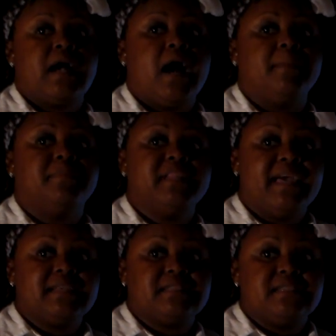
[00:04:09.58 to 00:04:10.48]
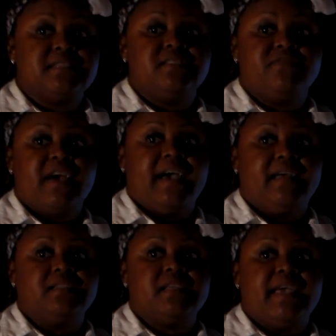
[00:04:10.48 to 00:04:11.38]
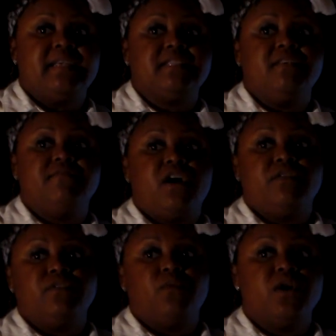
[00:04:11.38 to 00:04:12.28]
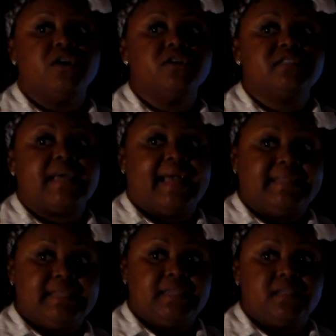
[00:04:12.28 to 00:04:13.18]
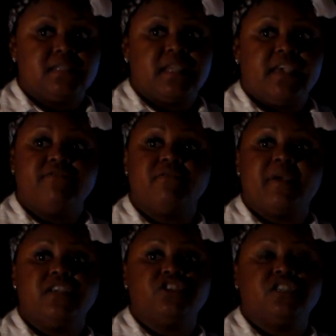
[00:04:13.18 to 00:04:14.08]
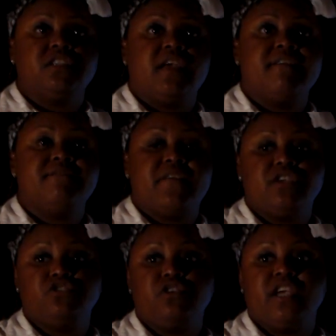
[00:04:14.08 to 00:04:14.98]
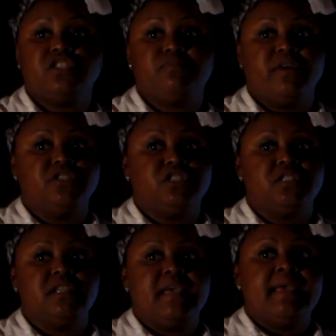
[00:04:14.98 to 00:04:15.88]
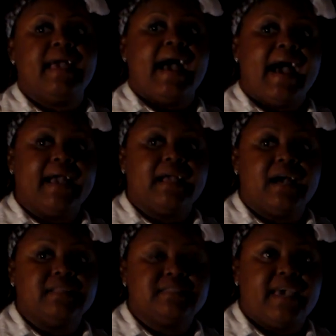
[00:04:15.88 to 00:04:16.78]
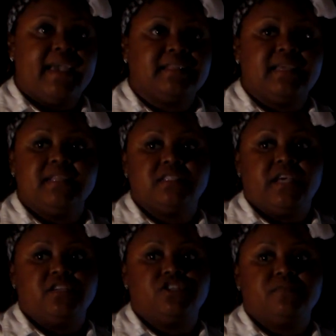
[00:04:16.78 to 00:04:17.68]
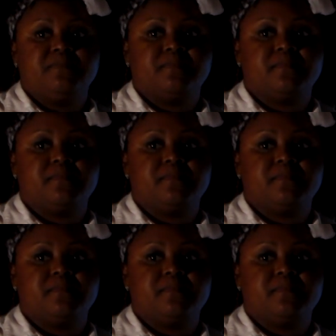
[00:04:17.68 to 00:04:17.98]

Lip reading: Complex is defined as involving words, ideas, information, facial expression, eye contact, and touch.